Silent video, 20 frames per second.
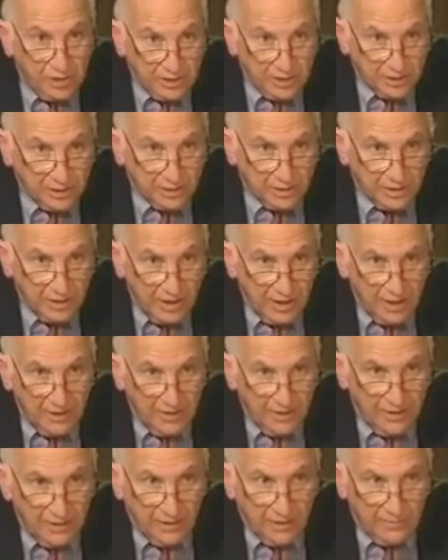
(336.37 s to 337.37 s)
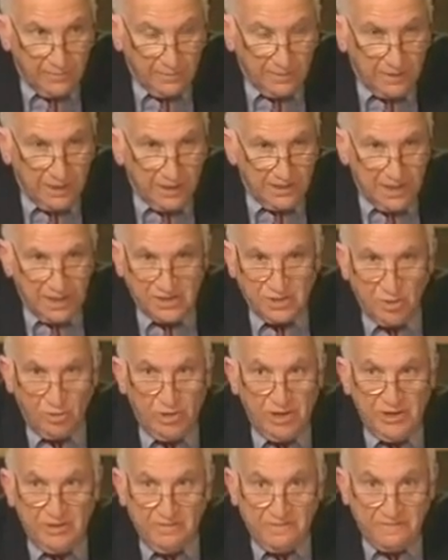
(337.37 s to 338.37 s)
trillion. That's
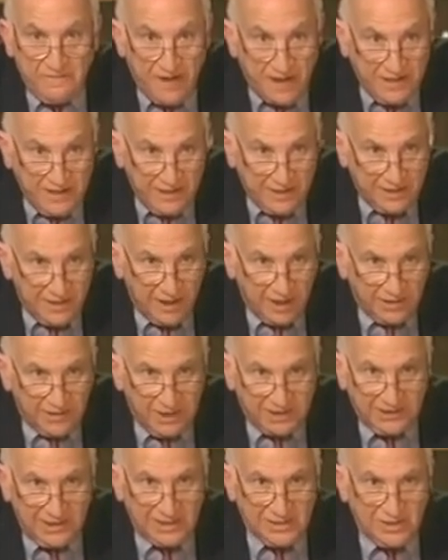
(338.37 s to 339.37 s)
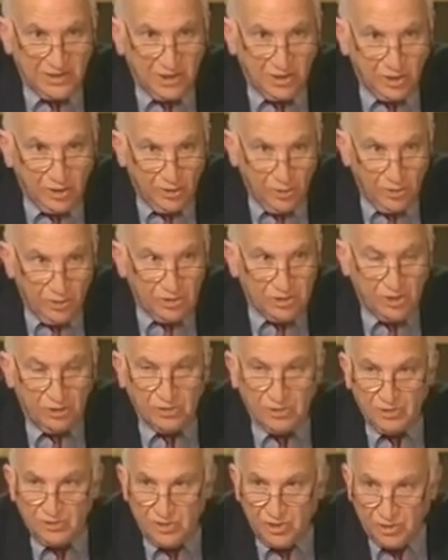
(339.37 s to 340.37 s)
only the funded debt. That doesn't include
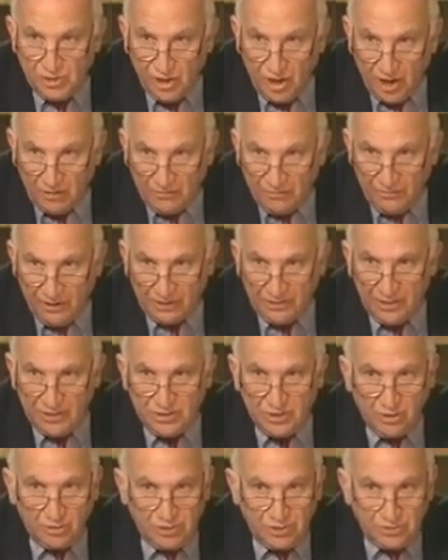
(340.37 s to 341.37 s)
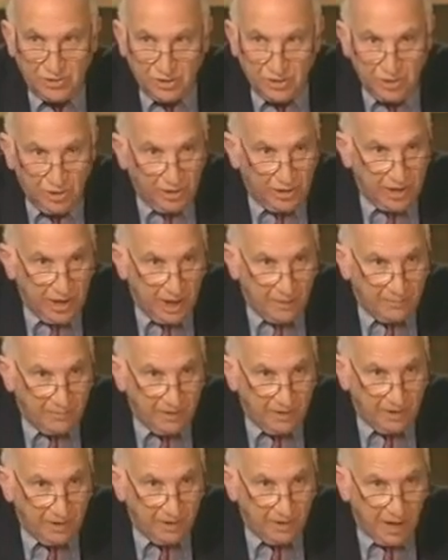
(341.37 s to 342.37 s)
unfunded Social Security
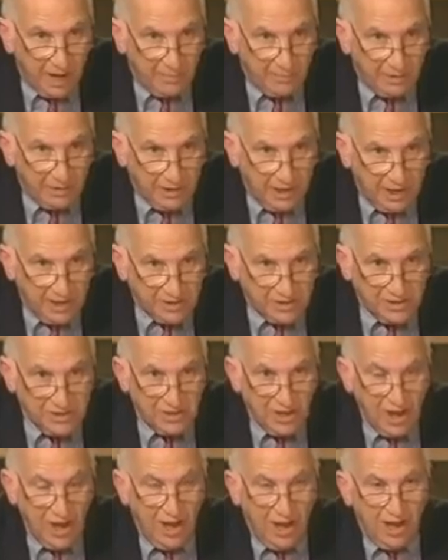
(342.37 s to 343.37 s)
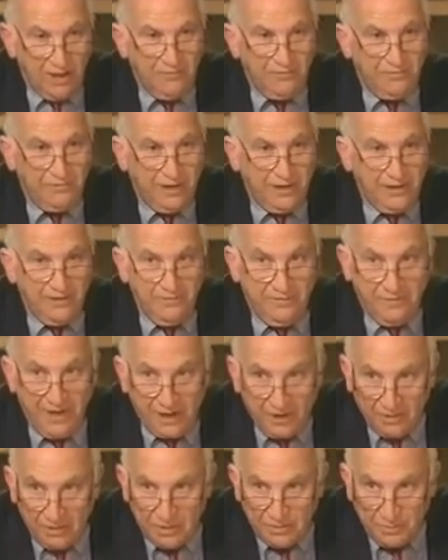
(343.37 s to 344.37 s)
obligations, unfunded
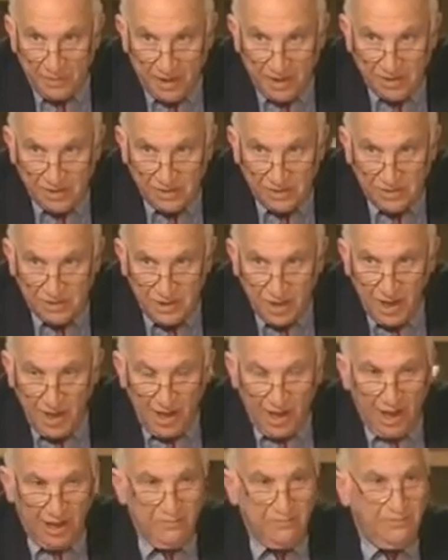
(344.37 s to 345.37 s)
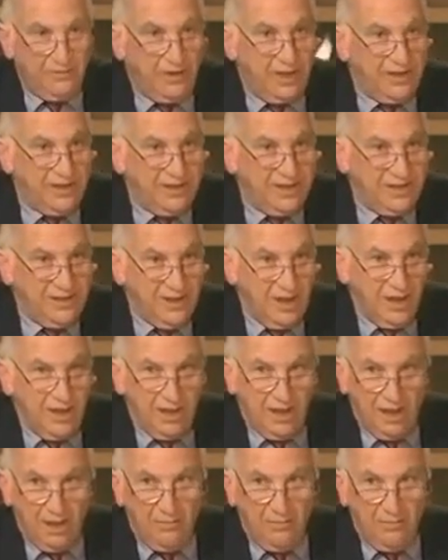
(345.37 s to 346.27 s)
veterans' pensions, unfunded